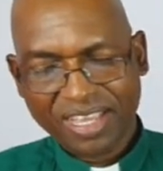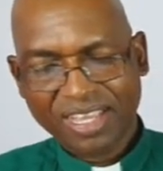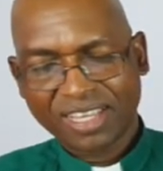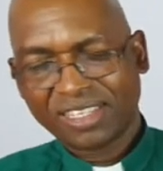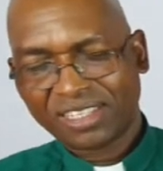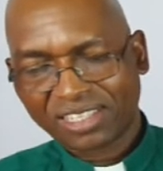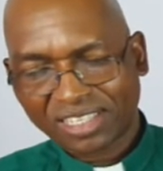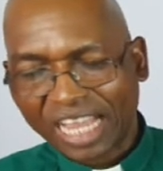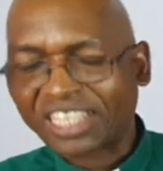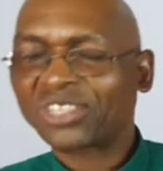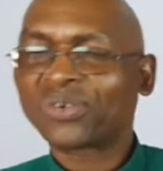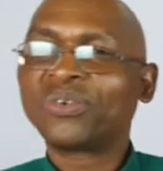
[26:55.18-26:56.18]

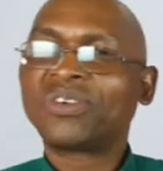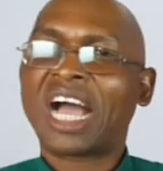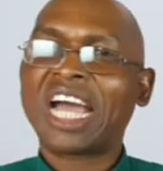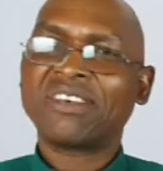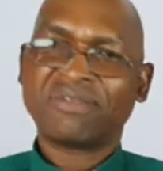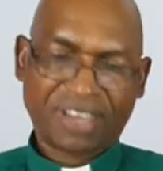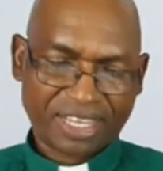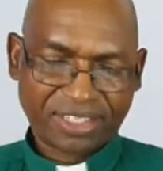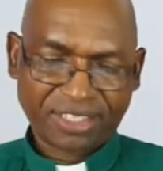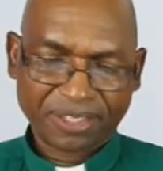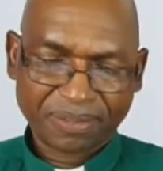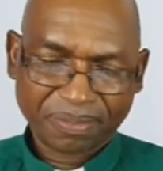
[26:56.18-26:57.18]
Such good
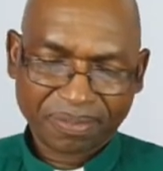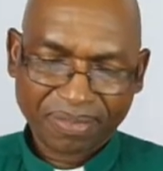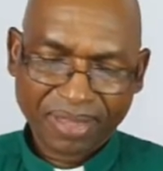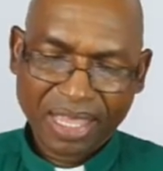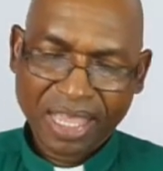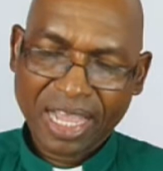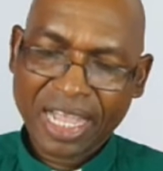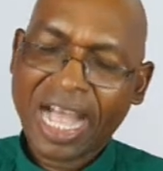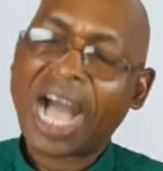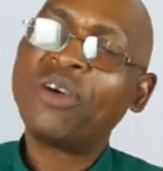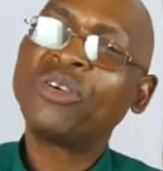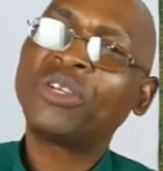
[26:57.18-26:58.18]
advice.
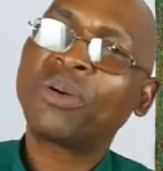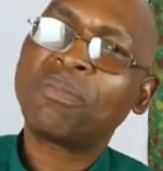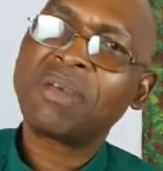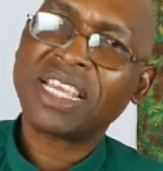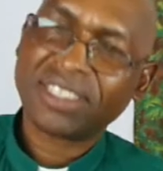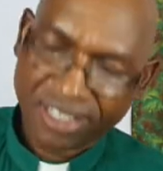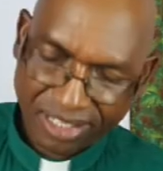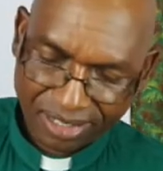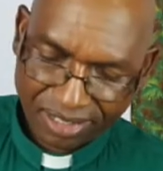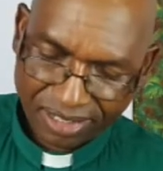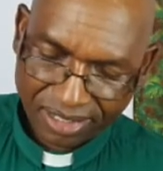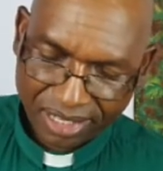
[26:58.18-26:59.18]
Count your
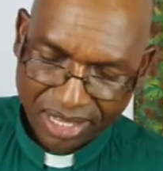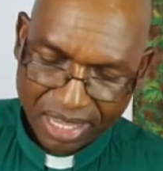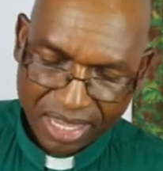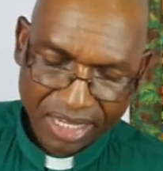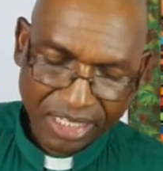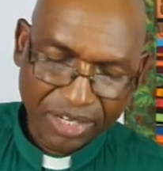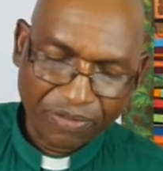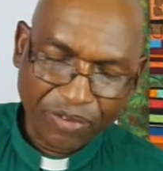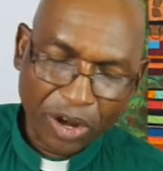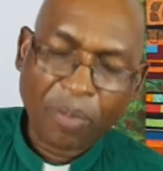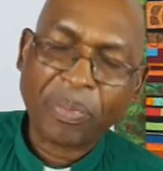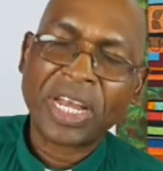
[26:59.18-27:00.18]
blessings.
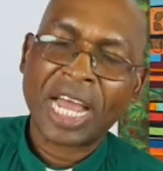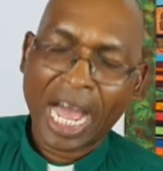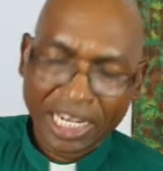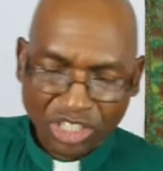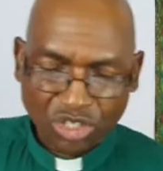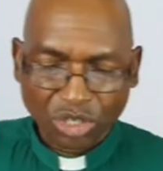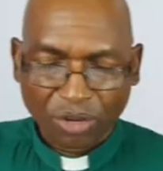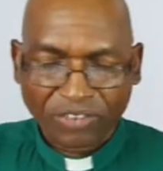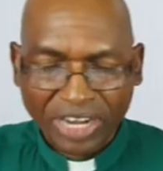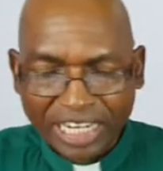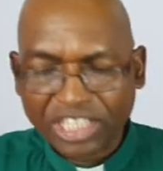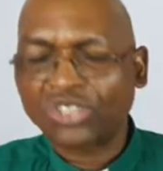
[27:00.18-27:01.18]
Develop an attitude of
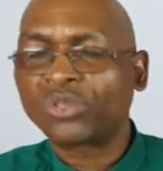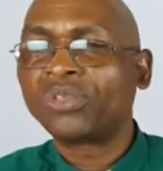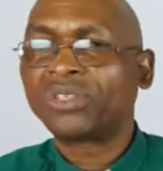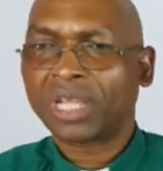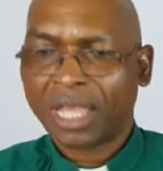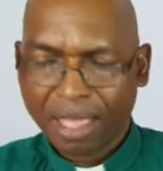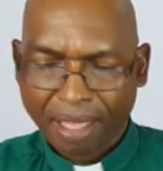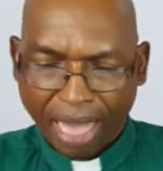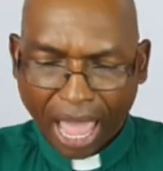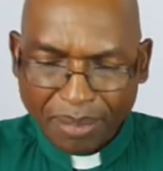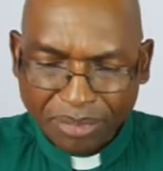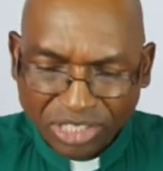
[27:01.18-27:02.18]
gratitude.
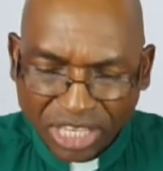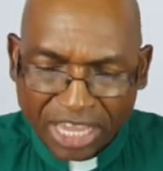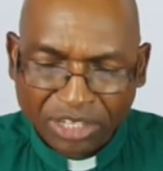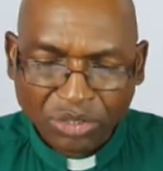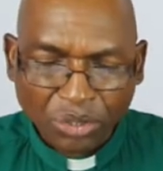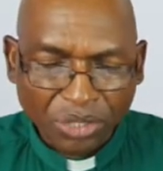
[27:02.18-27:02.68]
I'm saying to you